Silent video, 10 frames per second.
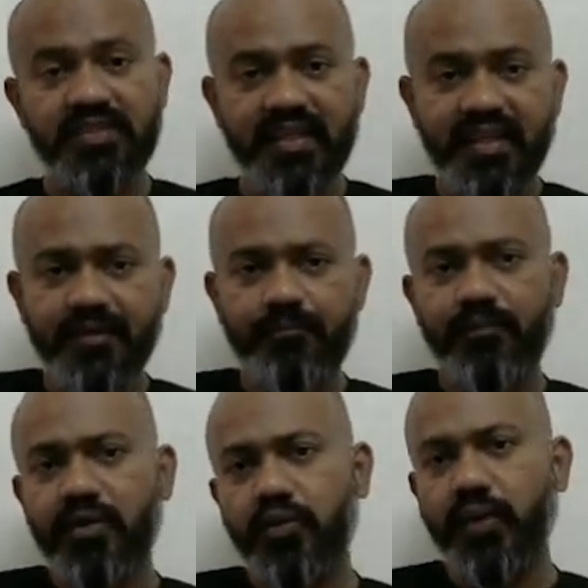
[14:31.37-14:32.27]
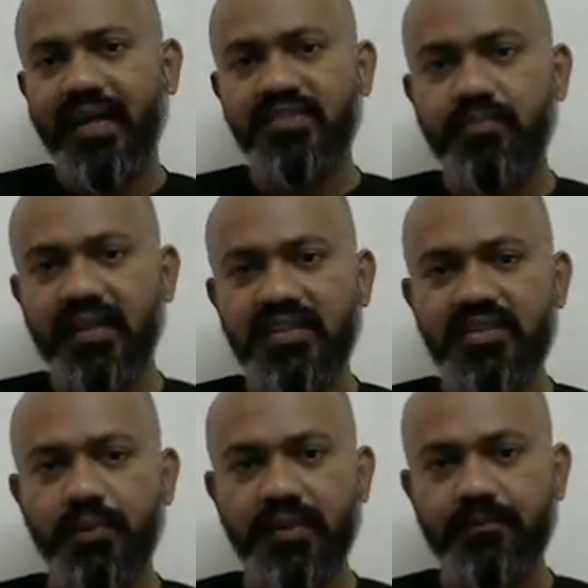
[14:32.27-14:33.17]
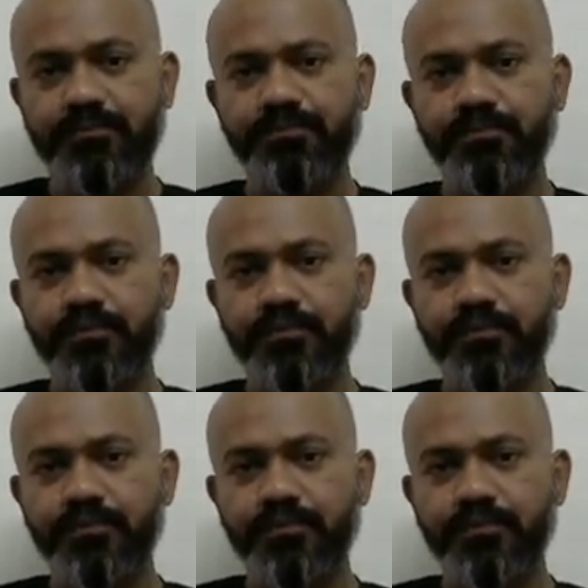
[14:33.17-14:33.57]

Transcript: See, to explain this one,